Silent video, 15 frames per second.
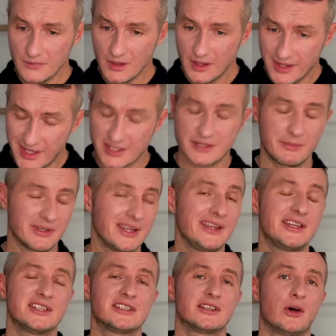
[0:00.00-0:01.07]
yes, but it
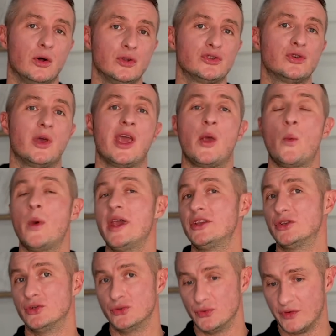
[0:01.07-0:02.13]
is also a way
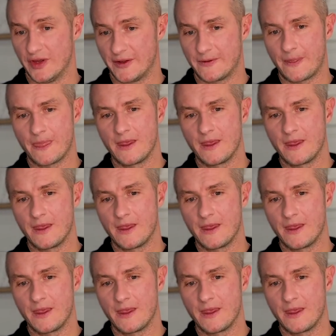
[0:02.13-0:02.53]
to do that.